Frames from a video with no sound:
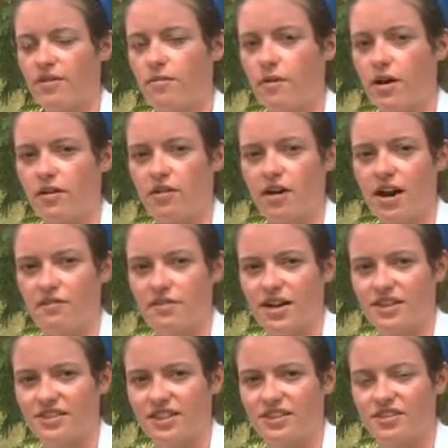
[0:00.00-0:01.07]
that might not have
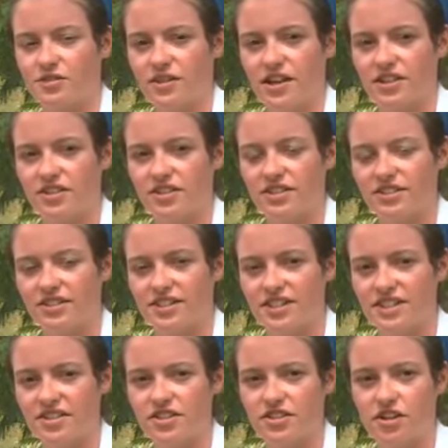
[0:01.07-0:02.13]
access to
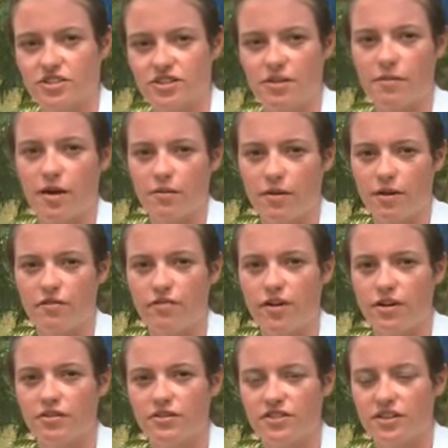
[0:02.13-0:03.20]
electricity to charge their mobile
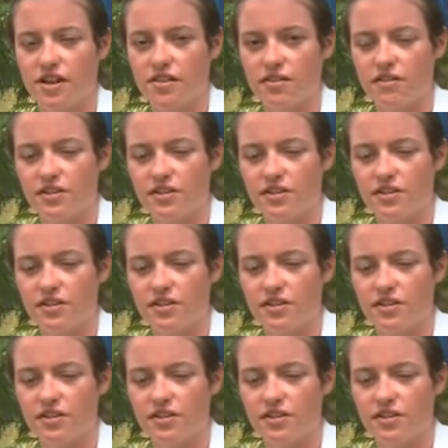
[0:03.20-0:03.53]
phones and other